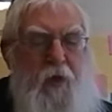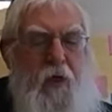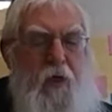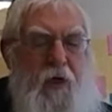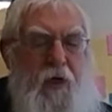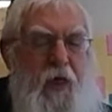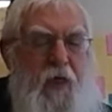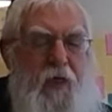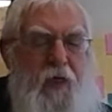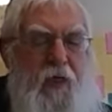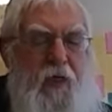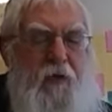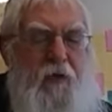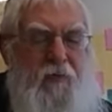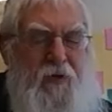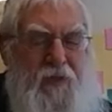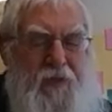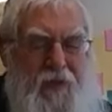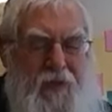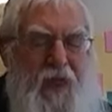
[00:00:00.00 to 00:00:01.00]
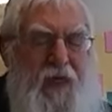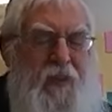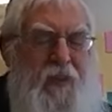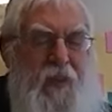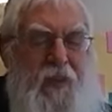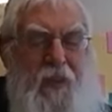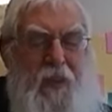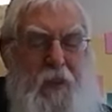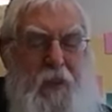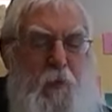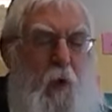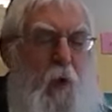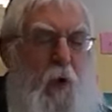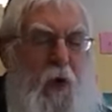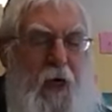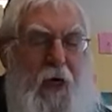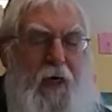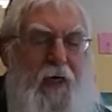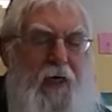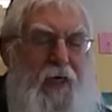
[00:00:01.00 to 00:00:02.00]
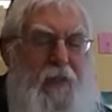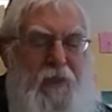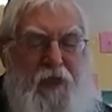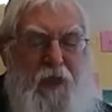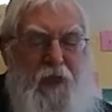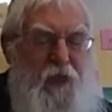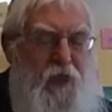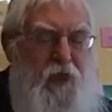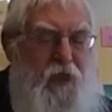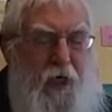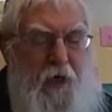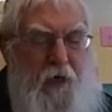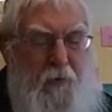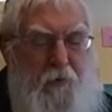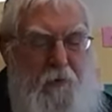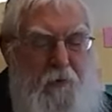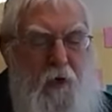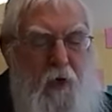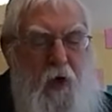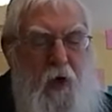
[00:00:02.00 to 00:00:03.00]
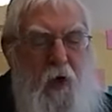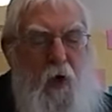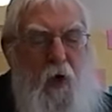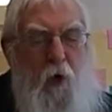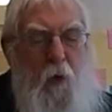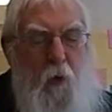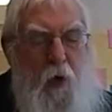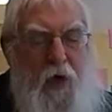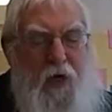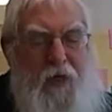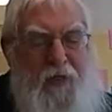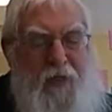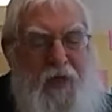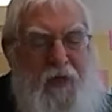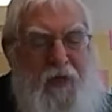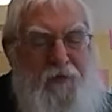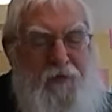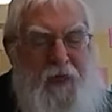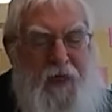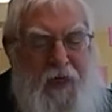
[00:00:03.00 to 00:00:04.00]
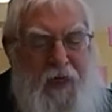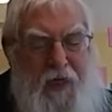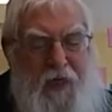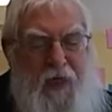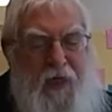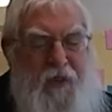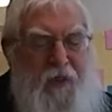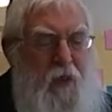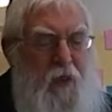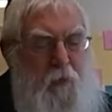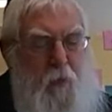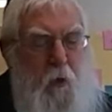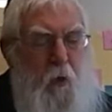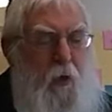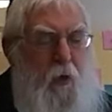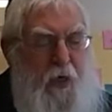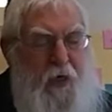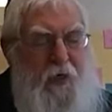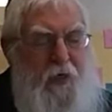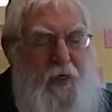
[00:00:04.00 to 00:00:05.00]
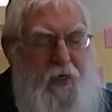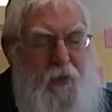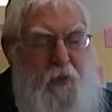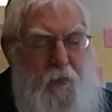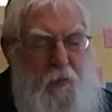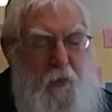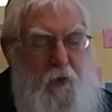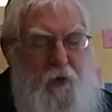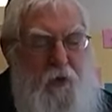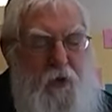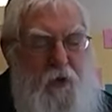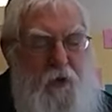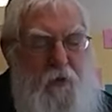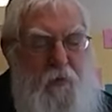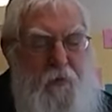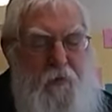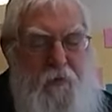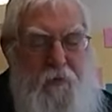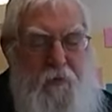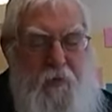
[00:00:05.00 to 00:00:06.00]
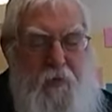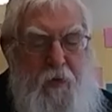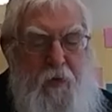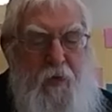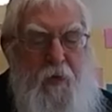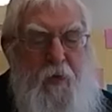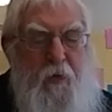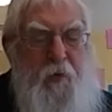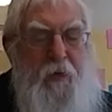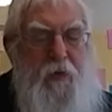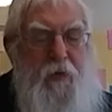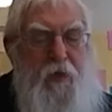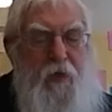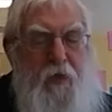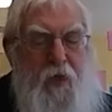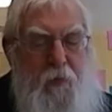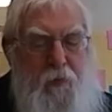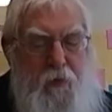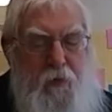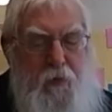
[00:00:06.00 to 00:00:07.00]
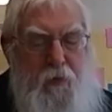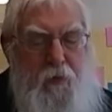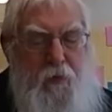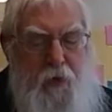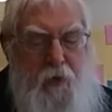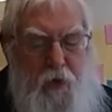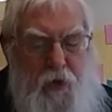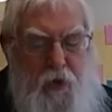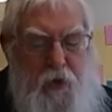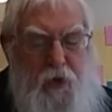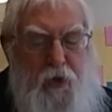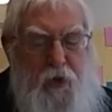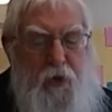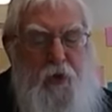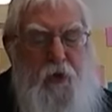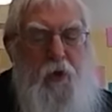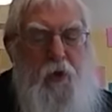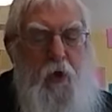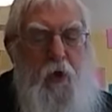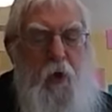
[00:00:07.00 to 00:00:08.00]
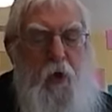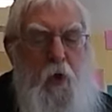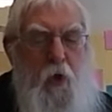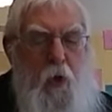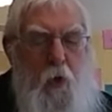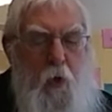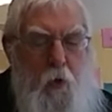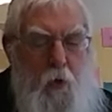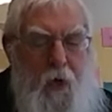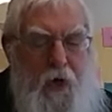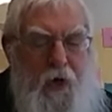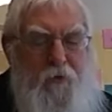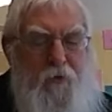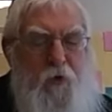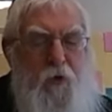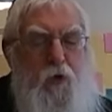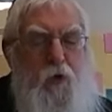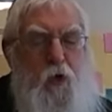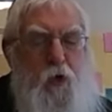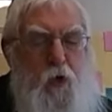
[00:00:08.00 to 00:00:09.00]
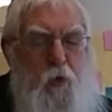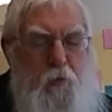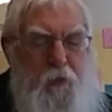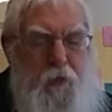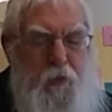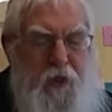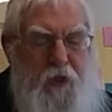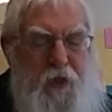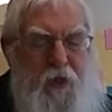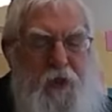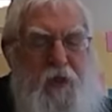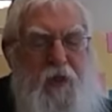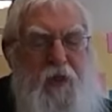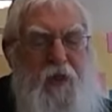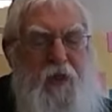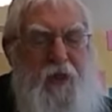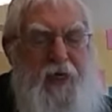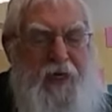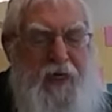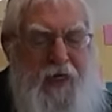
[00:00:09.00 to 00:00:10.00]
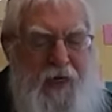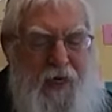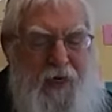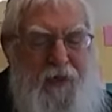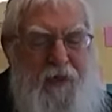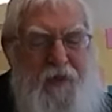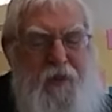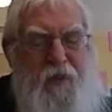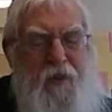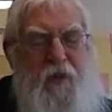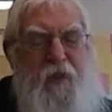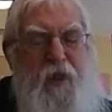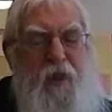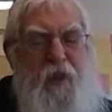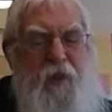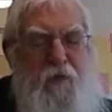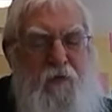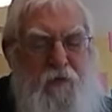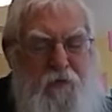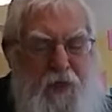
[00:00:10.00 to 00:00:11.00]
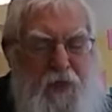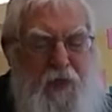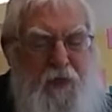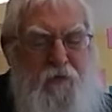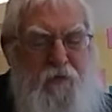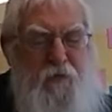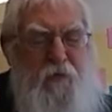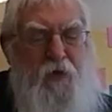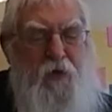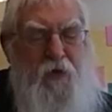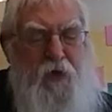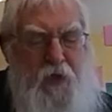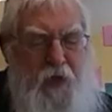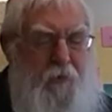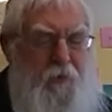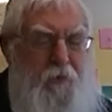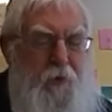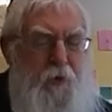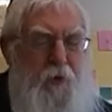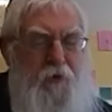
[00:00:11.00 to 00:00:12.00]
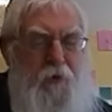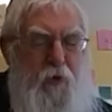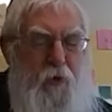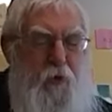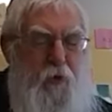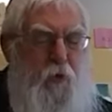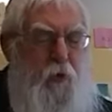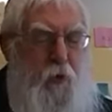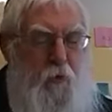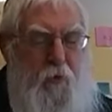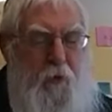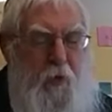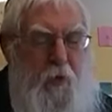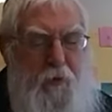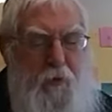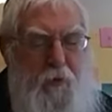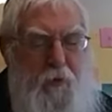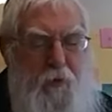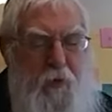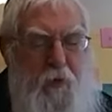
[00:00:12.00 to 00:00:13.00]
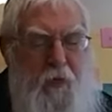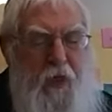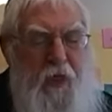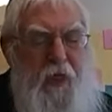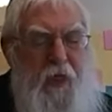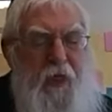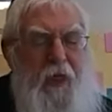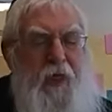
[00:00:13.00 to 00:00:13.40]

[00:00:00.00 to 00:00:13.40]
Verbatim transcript: Again, if it says that he spoke out against Hashem, why does it have to add they spoke out against Moshe? But this comes to teach us. Whoever speaks against the faithful shepherd of the Jewish people,